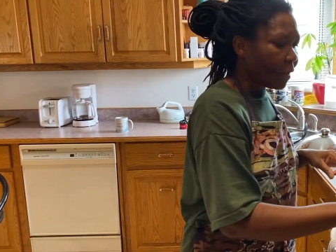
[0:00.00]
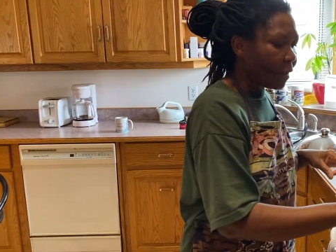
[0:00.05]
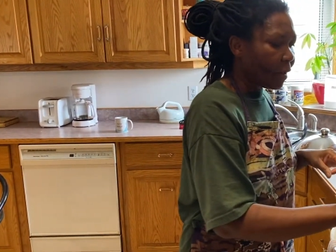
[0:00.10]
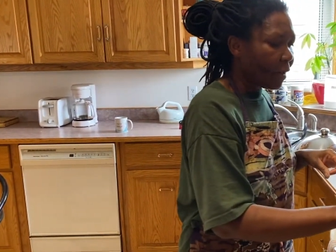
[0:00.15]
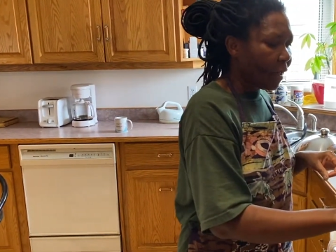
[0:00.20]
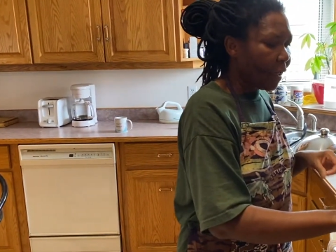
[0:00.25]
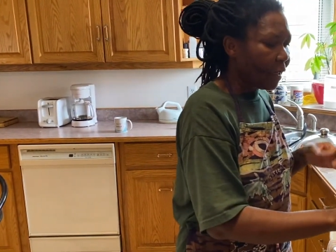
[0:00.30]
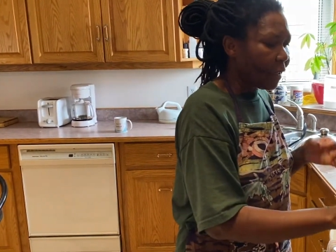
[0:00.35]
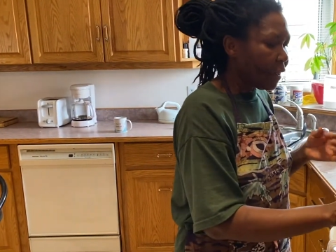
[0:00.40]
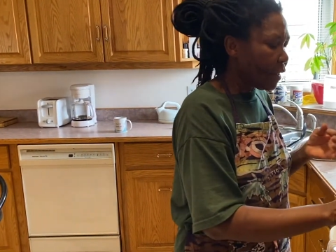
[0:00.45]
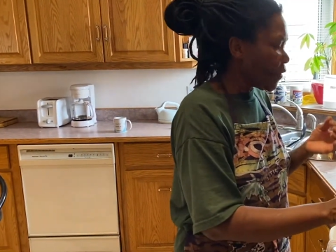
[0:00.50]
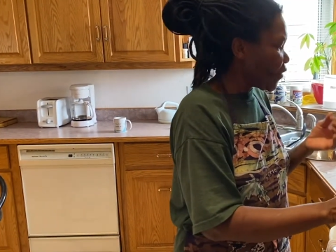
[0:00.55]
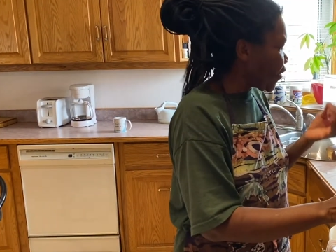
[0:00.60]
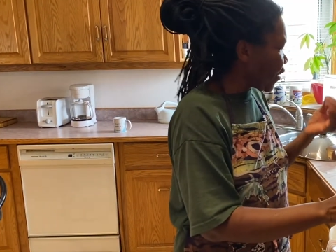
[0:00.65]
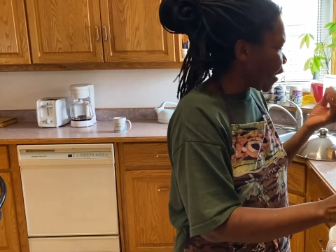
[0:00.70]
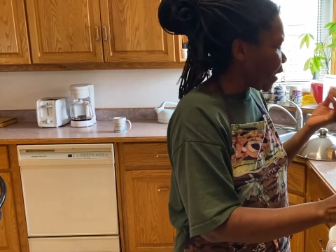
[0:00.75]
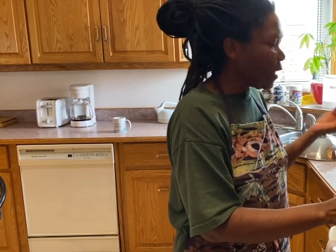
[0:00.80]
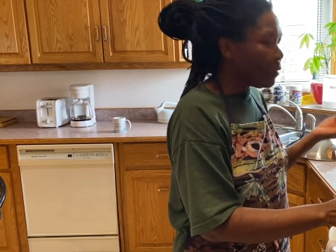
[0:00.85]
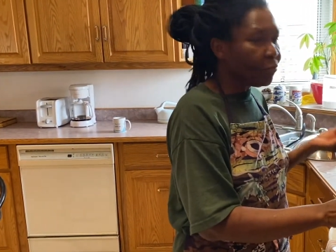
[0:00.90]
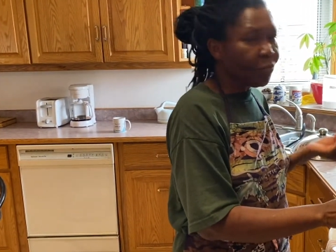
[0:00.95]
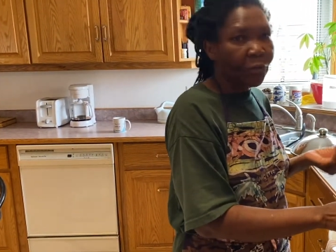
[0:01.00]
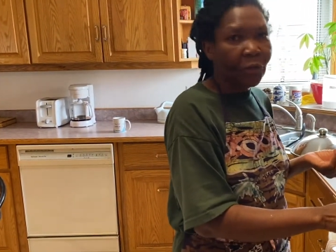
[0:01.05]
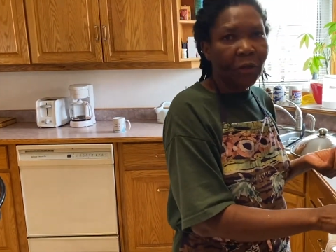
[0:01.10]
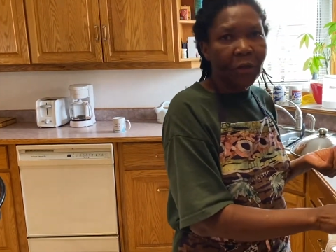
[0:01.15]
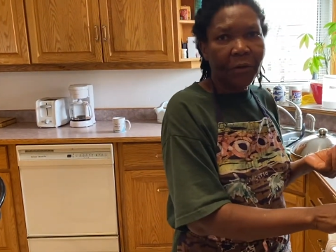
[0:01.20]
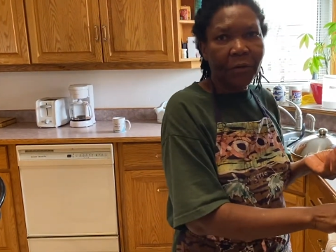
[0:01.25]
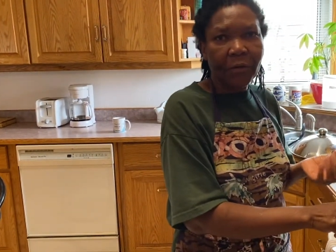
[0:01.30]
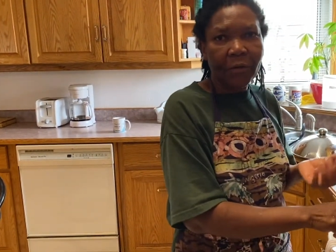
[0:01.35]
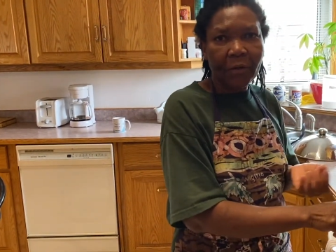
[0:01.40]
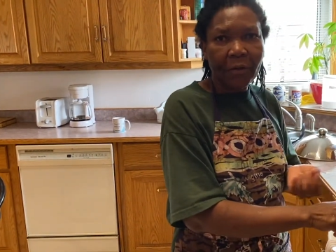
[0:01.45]
like the chicken
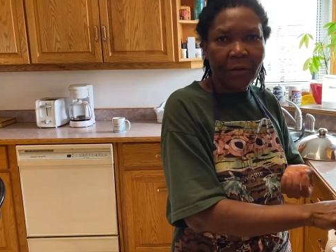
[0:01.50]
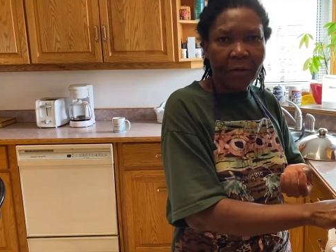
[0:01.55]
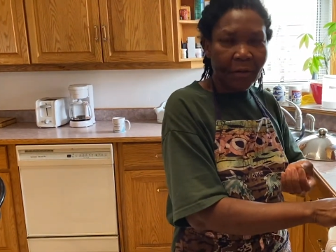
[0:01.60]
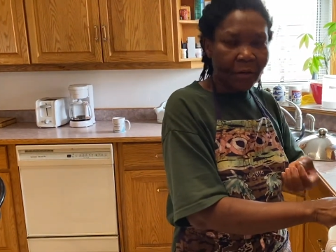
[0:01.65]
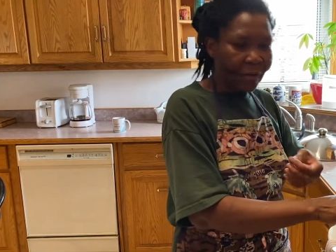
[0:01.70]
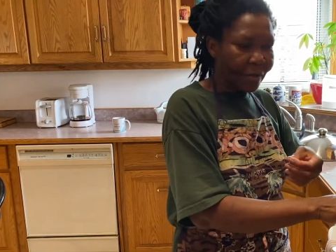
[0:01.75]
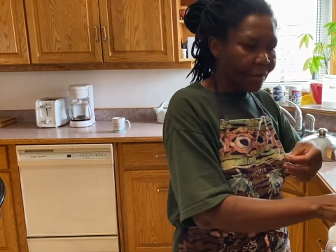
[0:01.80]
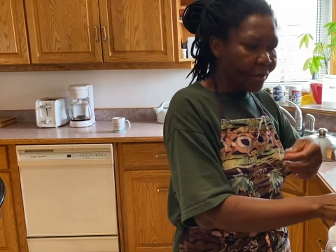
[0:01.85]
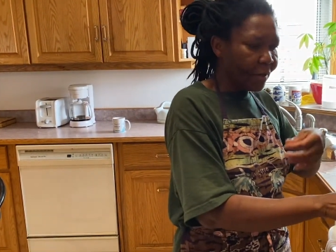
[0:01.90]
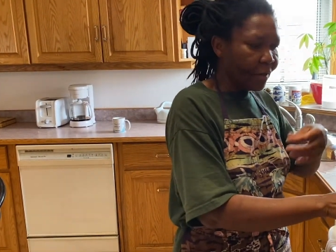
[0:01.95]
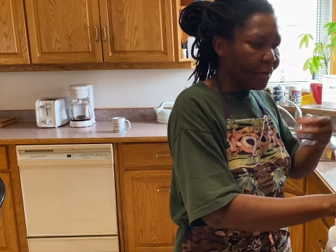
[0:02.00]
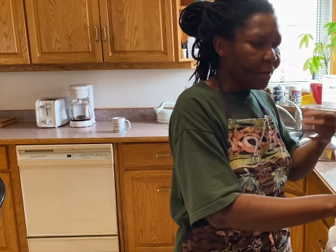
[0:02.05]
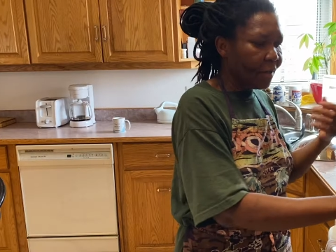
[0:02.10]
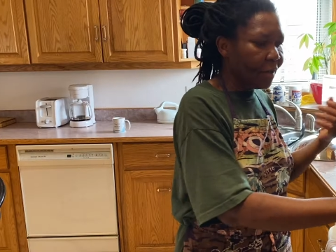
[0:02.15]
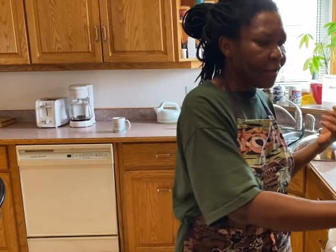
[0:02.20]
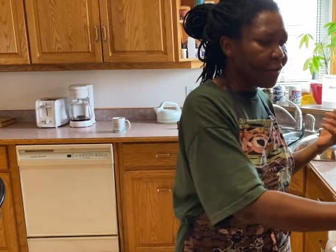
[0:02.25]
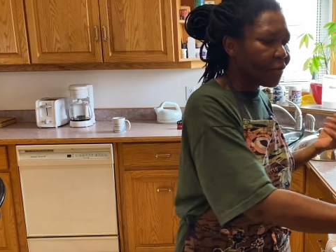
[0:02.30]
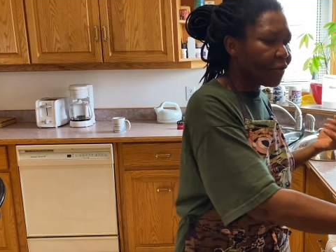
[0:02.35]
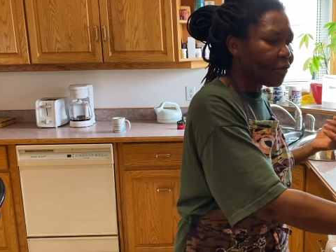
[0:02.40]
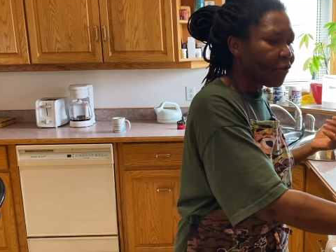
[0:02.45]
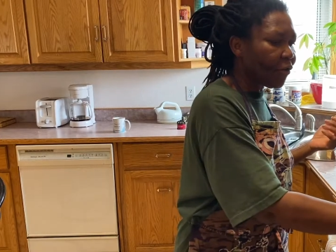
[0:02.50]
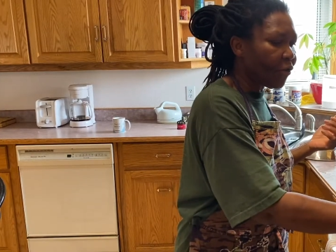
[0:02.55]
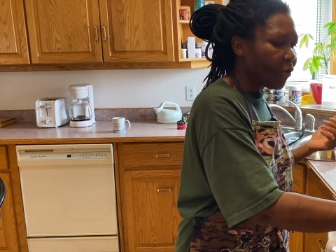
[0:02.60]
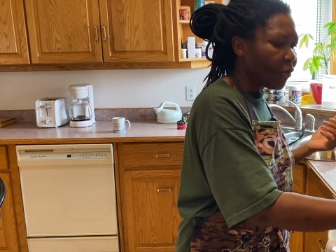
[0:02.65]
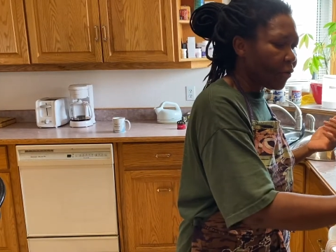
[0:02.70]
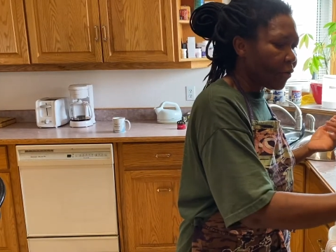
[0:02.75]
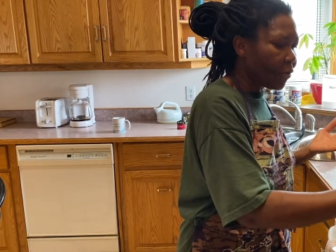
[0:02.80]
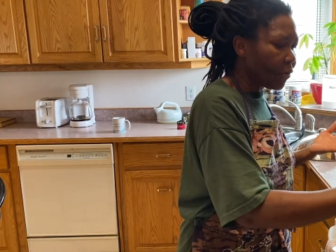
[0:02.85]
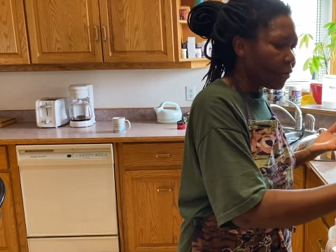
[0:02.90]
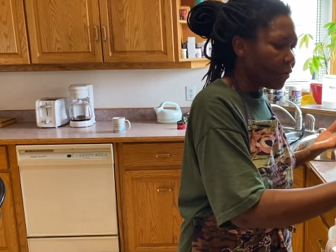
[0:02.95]
bouillon is
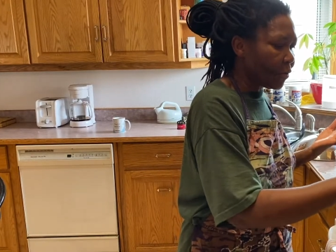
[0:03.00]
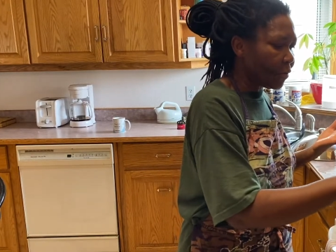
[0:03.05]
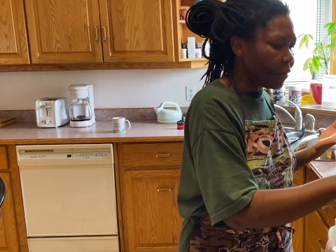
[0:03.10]
not